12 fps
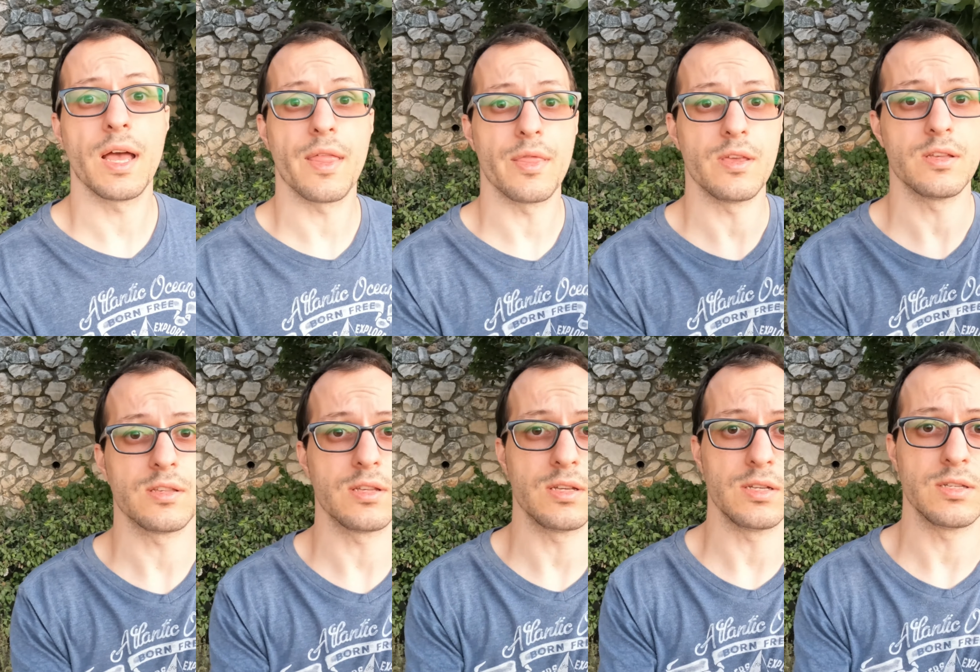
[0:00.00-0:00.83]
And
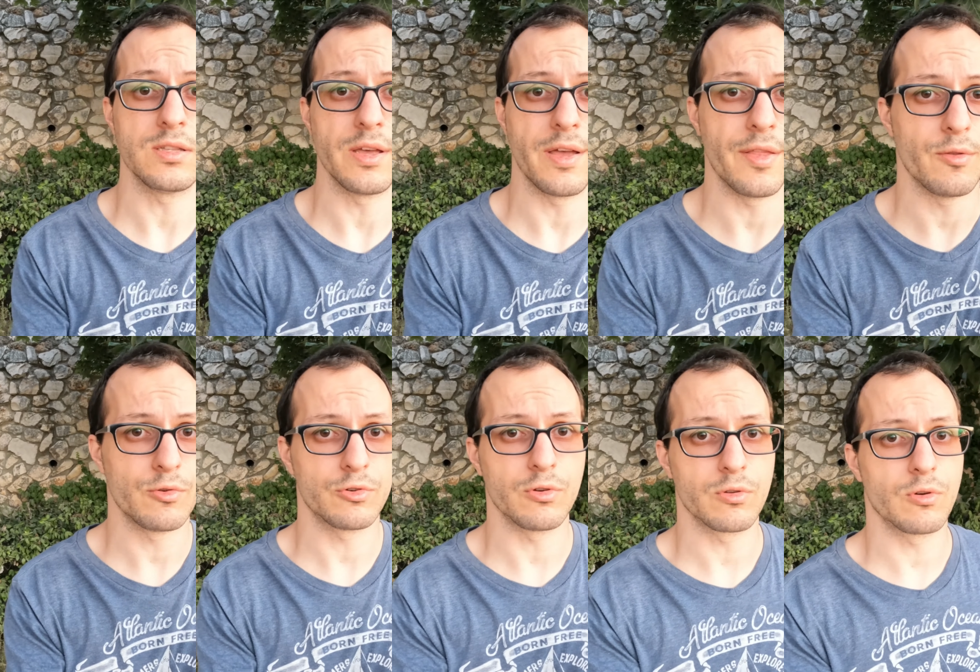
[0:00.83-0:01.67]
this is the
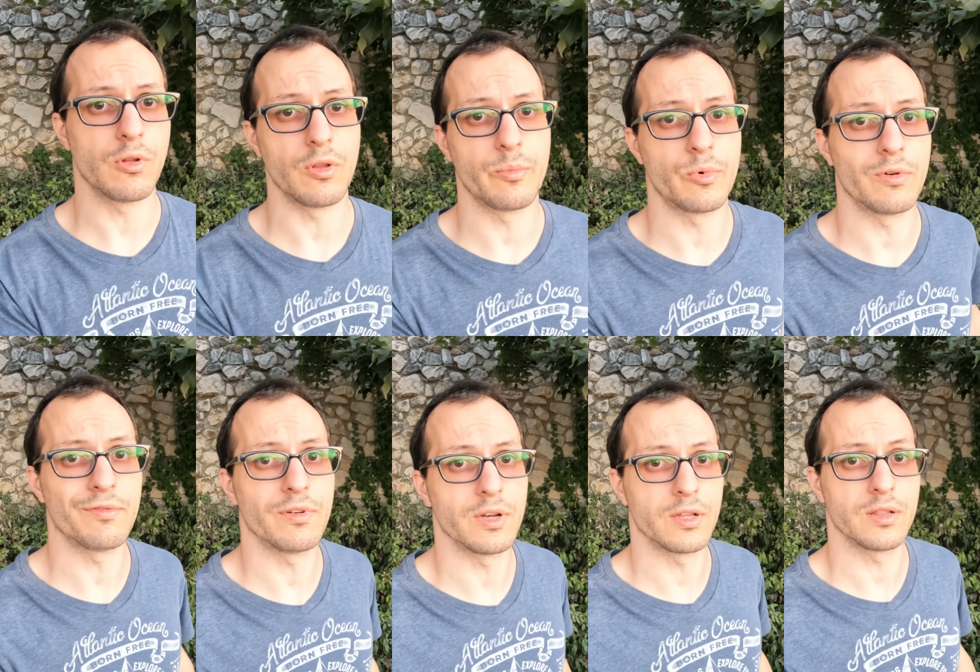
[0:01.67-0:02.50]
neutral color
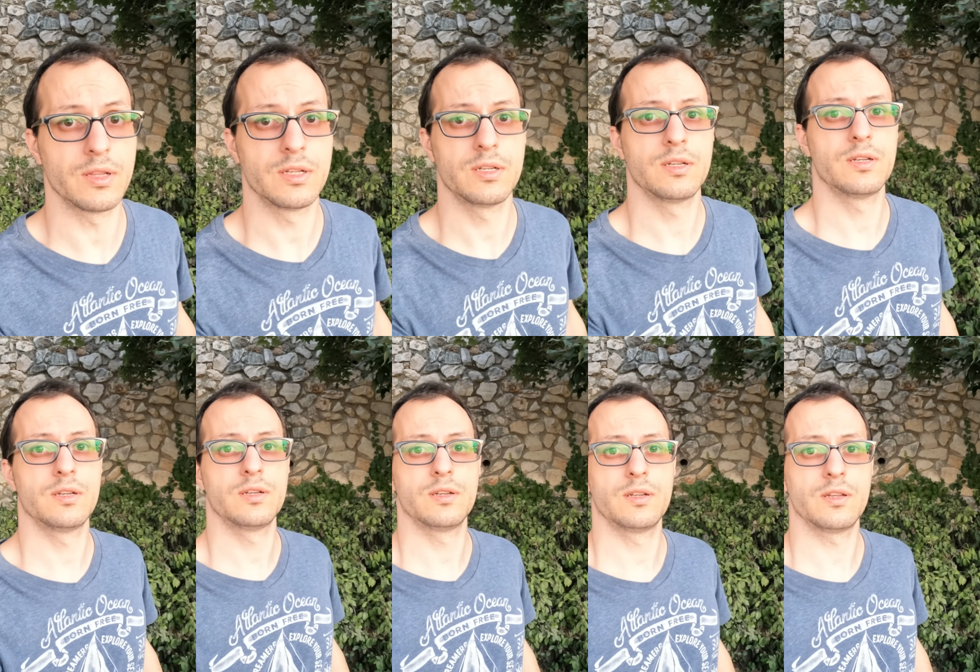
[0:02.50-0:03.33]
profile.
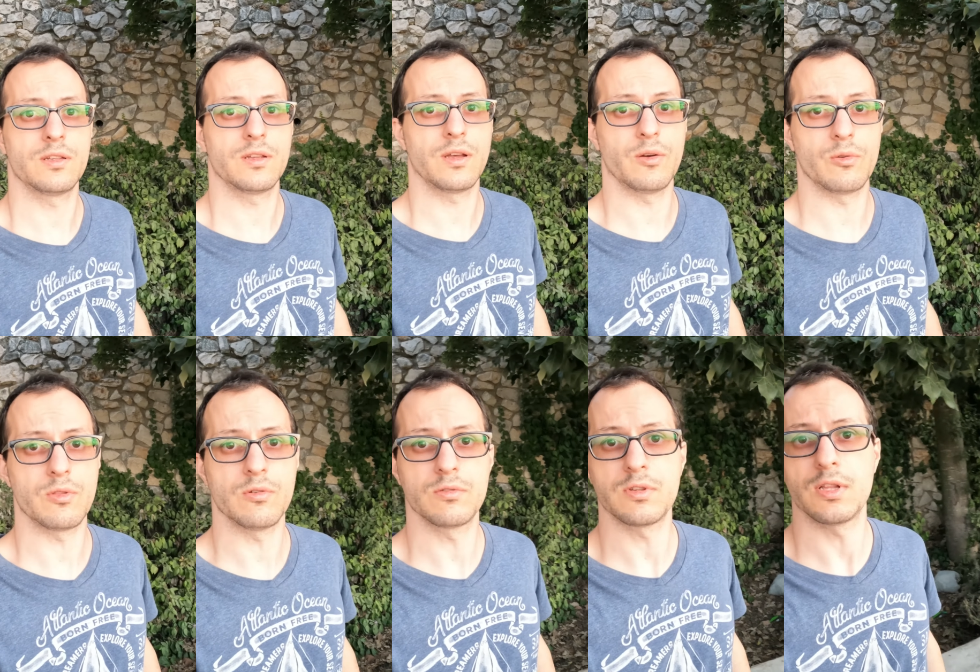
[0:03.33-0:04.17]
How
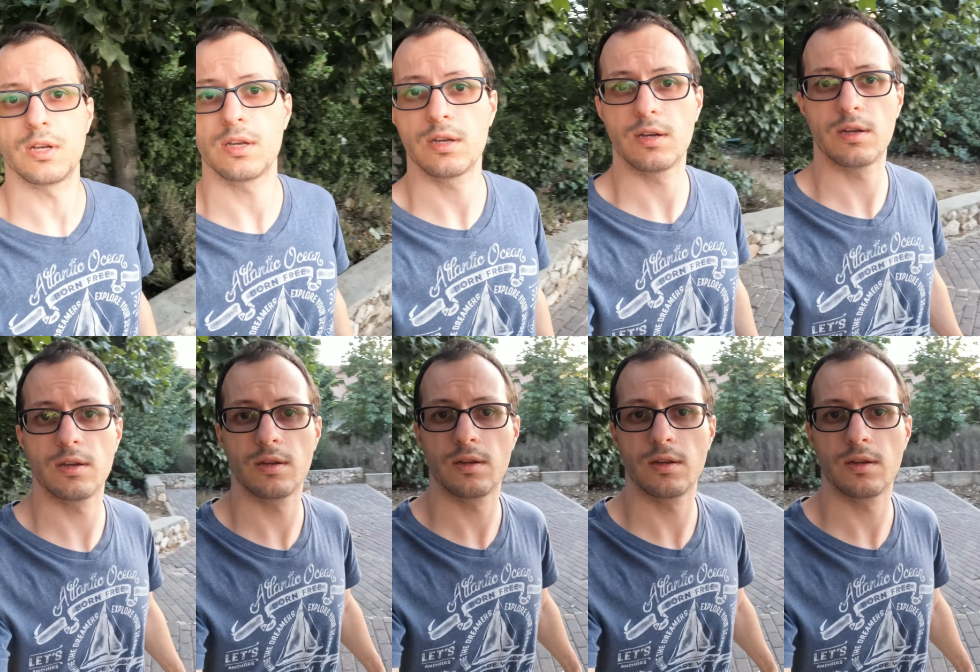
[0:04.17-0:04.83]
it looks like.